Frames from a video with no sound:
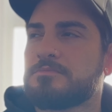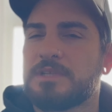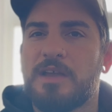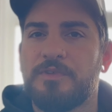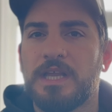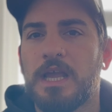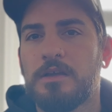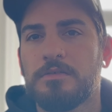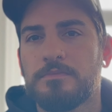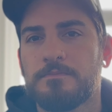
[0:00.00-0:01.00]
every
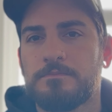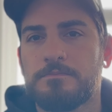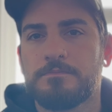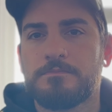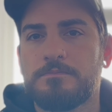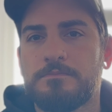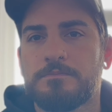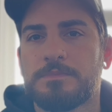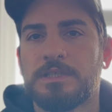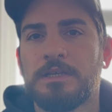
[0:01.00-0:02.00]
year.
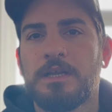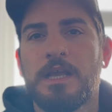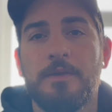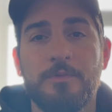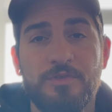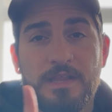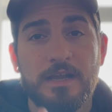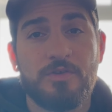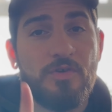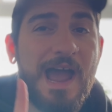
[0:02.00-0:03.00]
If you
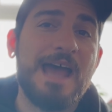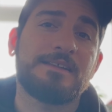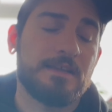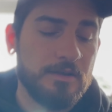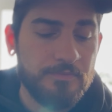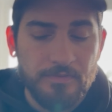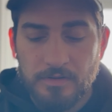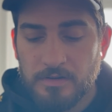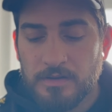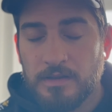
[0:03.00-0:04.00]
think you're active,
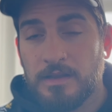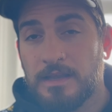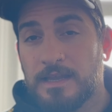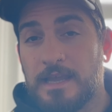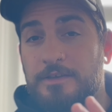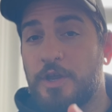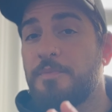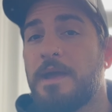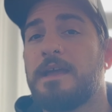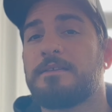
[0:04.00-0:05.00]
get two
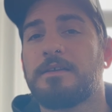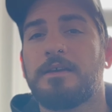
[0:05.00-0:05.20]
pairs.